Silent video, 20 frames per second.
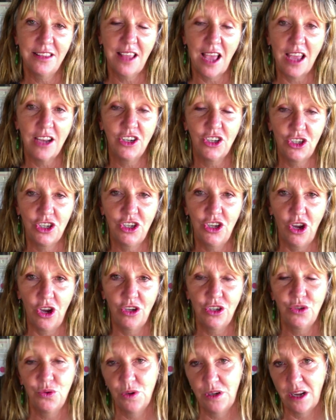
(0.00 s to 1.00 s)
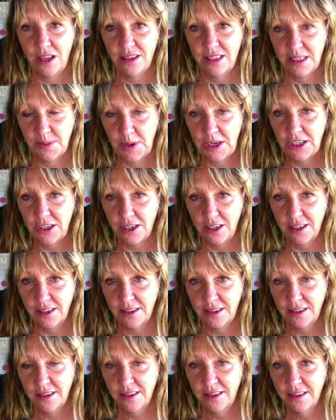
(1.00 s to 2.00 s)
that she go to another
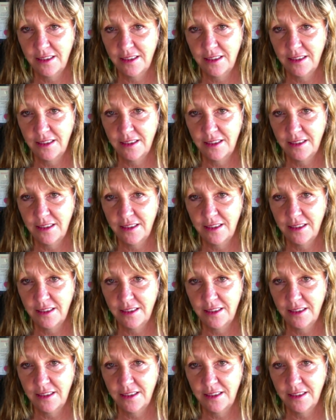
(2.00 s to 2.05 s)
specialist.